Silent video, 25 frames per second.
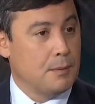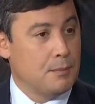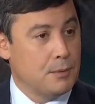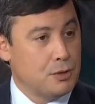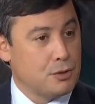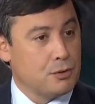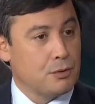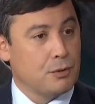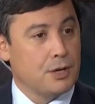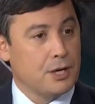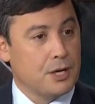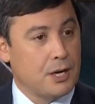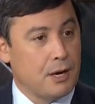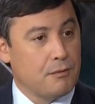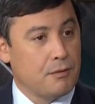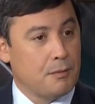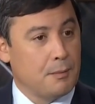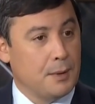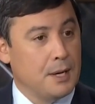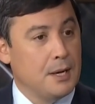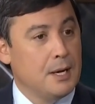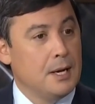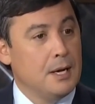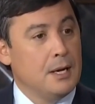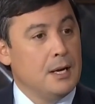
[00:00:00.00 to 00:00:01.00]
a majority
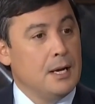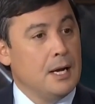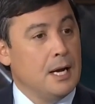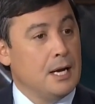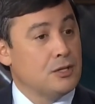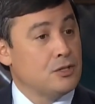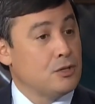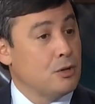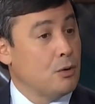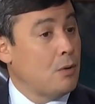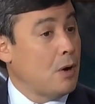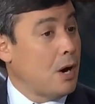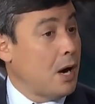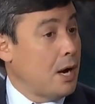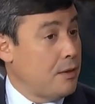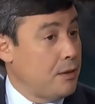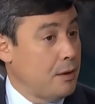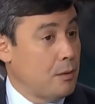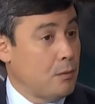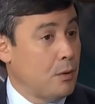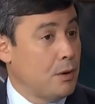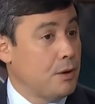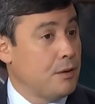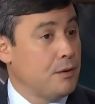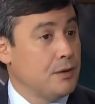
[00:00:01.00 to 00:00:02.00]
government. And so I
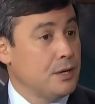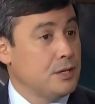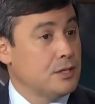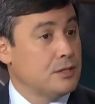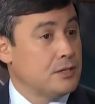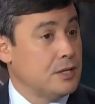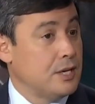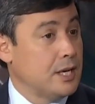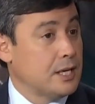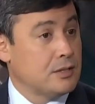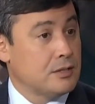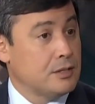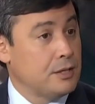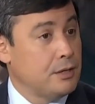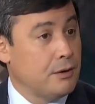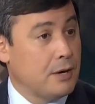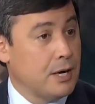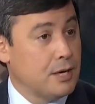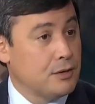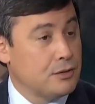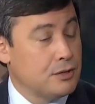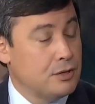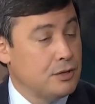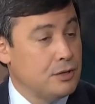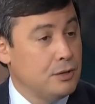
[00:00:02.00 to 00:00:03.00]
think one of the things the next leader
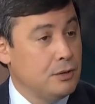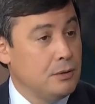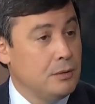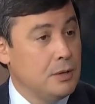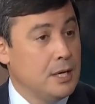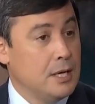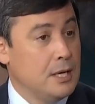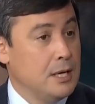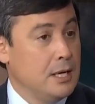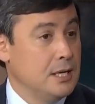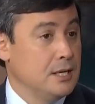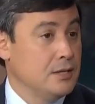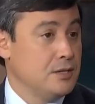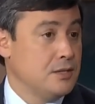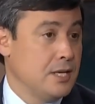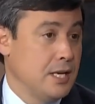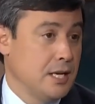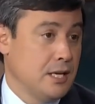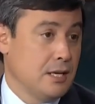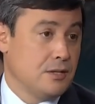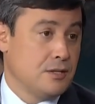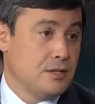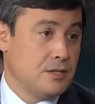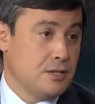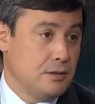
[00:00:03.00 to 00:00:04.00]
has to do is
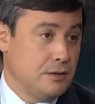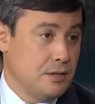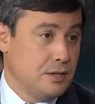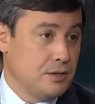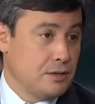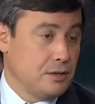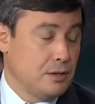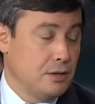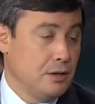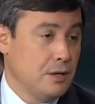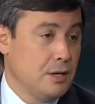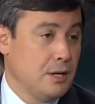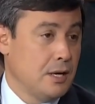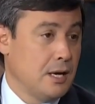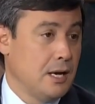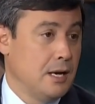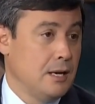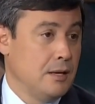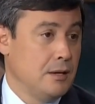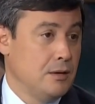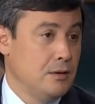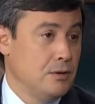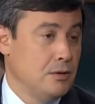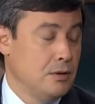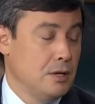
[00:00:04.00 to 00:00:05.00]
take a serious look
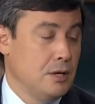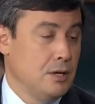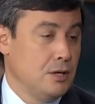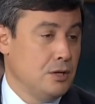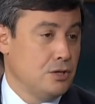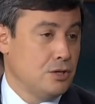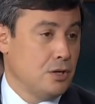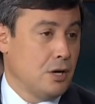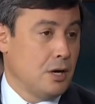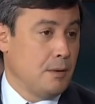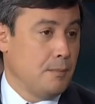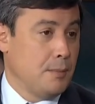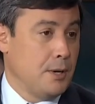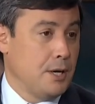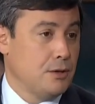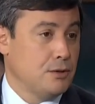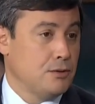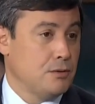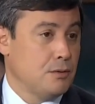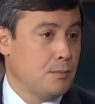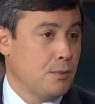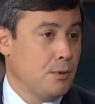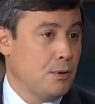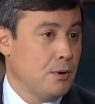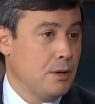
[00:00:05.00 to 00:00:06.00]
at John
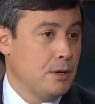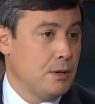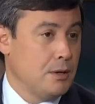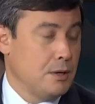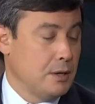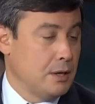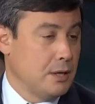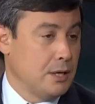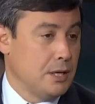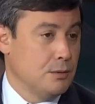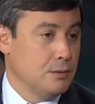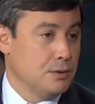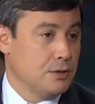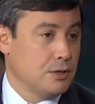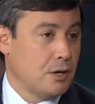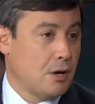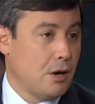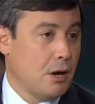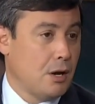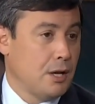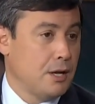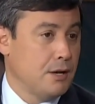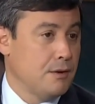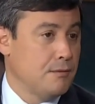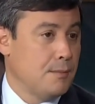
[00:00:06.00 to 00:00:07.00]
Baird's report. He was a
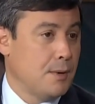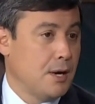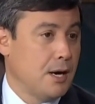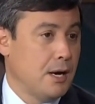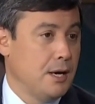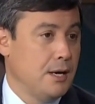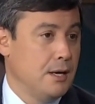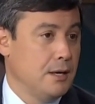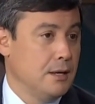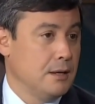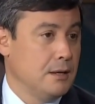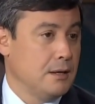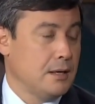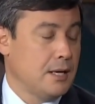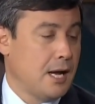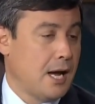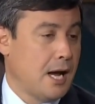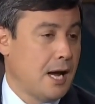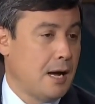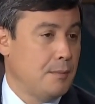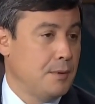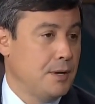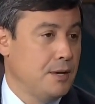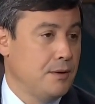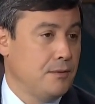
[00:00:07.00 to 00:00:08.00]
colleague of mine in
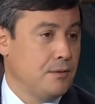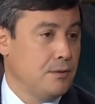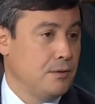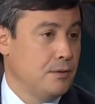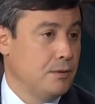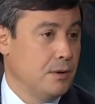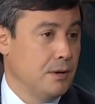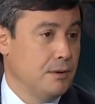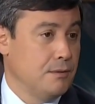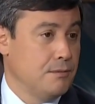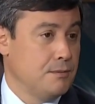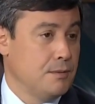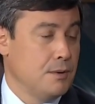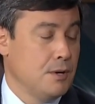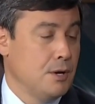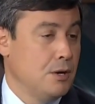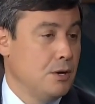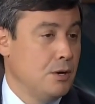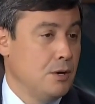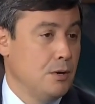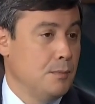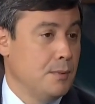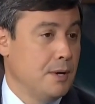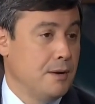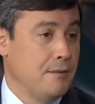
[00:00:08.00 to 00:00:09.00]
cabinet
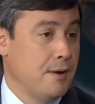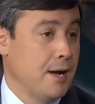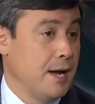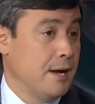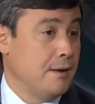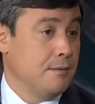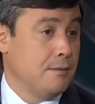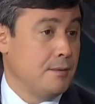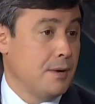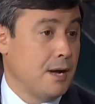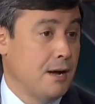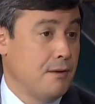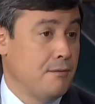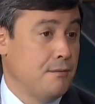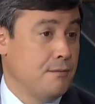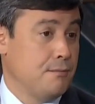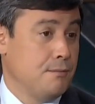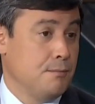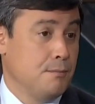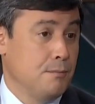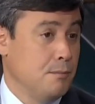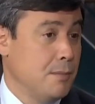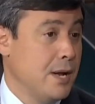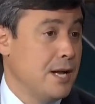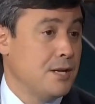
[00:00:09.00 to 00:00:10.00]
whom I've had
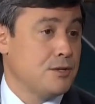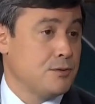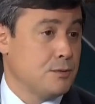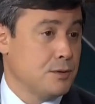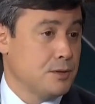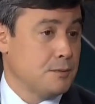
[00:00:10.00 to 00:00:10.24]
immense